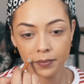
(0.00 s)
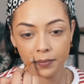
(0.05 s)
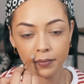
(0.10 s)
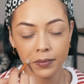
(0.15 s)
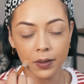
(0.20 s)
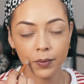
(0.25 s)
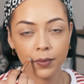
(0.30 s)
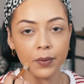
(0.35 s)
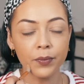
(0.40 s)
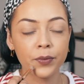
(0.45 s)

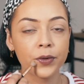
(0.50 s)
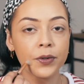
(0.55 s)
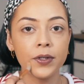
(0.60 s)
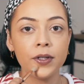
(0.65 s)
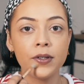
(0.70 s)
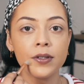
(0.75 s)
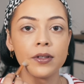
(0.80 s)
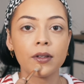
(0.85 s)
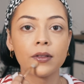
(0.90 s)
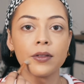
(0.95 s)
Maybe I'm not
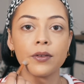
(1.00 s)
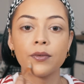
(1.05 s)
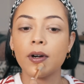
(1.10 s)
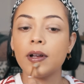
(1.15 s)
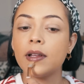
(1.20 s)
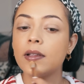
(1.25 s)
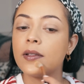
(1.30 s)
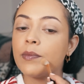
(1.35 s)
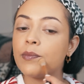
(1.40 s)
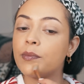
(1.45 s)
using the
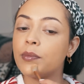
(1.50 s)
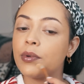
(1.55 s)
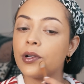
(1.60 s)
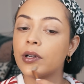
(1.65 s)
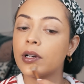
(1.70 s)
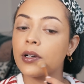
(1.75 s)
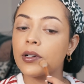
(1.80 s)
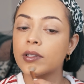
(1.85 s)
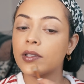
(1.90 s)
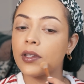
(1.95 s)
right
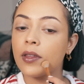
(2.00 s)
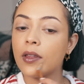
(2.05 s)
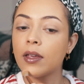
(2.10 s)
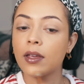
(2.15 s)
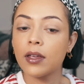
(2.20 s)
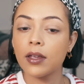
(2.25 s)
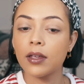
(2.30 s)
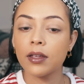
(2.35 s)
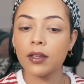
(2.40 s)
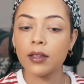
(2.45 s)
products
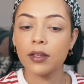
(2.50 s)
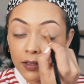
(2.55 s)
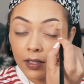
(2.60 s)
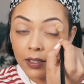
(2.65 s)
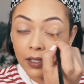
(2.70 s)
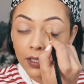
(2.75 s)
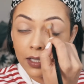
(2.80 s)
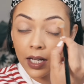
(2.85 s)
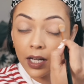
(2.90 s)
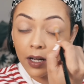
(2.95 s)
there. It's
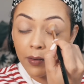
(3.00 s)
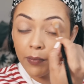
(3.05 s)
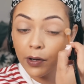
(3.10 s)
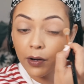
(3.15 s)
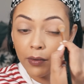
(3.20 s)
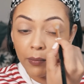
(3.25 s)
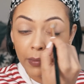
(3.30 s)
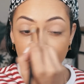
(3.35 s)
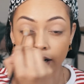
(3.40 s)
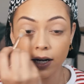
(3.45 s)
gonna take a bit
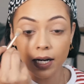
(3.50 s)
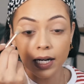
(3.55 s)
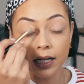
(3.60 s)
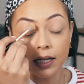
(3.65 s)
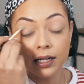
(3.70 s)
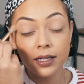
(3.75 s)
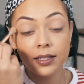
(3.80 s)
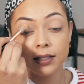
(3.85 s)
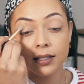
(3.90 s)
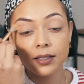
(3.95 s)
on my
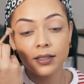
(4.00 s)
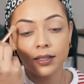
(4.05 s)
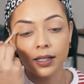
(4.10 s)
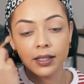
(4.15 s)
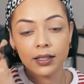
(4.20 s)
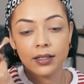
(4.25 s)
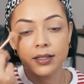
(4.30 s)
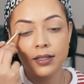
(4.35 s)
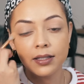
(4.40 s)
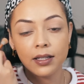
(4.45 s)
eyelids because I
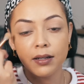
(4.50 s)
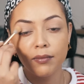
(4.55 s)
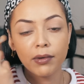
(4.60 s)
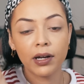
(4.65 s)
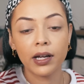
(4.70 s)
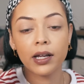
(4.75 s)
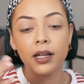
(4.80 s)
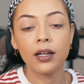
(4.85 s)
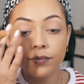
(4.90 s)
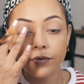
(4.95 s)
can see
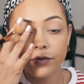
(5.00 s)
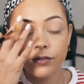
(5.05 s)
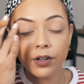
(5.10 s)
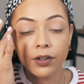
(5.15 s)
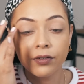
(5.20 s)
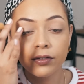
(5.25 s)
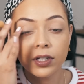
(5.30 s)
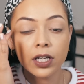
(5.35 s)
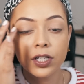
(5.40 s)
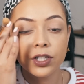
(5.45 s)
my
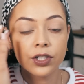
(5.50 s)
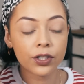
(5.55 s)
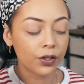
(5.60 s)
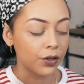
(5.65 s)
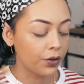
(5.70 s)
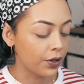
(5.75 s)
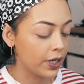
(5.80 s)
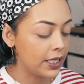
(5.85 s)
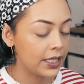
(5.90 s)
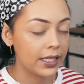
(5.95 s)
foundation
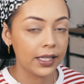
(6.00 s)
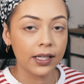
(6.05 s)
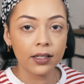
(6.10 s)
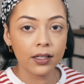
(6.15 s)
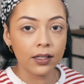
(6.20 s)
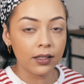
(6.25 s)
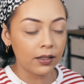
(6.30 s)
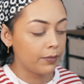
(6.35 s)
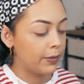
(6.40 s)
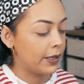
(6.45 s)
creasing a
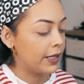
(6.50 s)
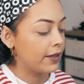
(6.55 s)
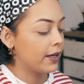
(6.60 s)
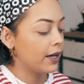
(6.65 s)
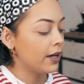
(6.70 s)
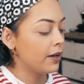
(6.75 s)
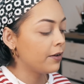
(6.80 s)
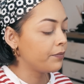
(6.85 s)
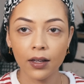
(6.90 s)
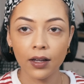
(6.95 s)
little bit
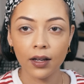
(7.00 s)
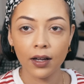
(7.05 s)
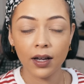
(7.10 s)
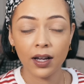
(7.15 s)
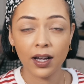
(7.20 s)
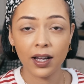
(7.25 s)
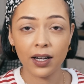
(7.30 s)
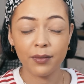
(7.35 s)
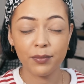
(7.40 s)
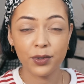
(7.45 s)
there.
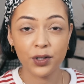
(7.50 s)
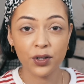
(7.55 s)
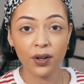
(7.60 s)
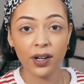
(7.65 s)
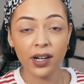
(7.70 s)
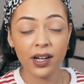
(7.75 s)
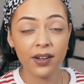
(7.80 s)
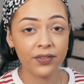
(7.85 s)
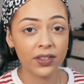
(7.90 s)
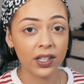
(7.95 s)
And I'm
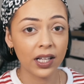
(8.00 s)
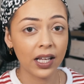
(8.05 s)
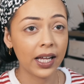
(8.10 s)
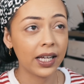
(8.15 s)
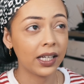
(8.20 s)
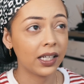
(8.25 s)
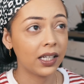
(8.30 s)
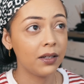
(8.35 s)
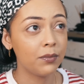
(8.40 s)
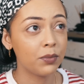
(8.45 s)
sorry if the
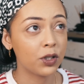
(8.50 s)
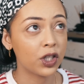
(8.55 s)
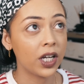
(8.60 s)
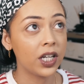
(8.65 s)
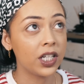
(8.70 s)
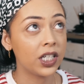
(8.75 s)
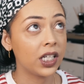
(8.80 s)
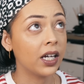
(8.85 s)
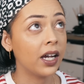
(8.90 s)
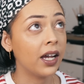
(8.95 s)
light keeps
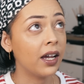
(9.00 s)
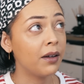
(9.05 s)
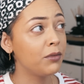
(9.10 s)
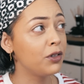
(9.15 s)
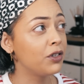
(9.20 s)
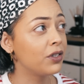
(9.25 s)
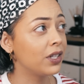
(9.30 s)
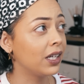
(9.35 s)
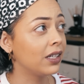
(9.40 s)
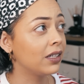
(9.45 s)
changing. I am
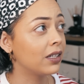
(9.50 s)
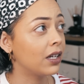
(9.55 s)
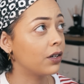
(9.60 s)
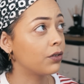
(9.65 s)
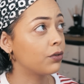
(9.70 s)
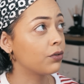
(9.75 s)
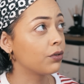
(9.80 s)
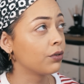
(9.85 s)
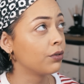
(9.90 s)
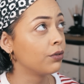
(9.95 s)
using
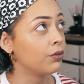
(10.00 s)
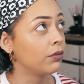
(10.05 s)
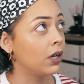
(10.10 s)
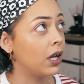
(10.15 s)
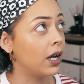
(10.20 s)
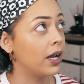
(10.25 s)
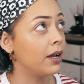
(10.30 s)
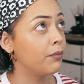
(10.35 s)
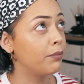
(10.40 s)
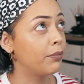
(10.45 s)
natural
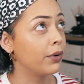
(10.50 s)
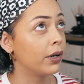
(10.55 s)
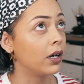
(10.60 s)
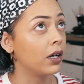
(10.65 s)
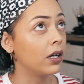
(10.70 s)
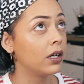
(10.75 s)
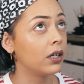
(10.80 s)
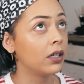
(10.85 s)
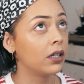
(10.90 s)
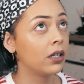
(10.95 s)
light,
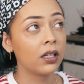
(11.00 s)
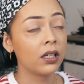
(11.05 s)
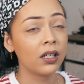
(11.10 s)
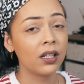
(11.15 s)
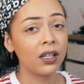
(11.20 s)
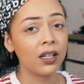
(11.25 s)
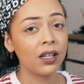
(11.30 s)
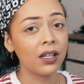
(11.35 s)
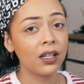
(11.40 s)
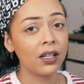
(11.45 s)
but
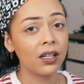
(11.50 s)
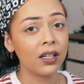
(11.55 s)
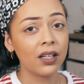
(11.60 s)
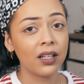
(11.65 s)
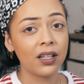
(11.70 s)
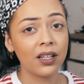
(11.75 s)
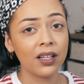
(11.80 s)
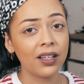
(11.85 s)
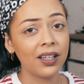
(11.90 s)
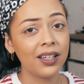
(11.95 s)

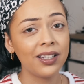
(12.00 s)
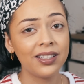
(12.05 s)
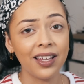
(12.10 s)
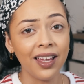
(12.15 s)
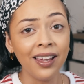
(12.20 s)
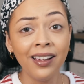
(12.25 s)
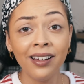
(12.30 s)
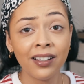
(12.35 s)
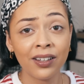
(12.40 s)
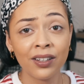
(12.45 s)
it's
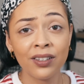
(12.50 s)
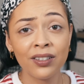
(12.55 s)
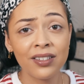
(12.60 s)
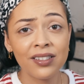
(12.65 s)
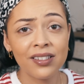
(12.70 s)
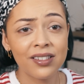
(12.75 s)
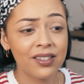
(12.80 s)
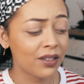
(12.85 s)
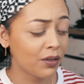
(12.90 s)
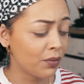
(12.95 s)

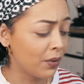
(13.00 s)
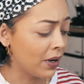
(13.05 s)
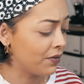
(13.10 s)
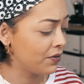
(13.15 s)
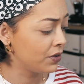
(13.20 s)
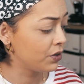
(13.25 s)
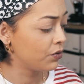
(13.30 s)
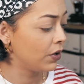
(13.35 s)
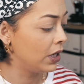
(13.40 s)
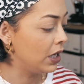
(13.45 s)
England. The
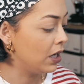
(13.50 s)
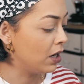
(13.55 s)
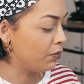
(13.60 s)
weather's really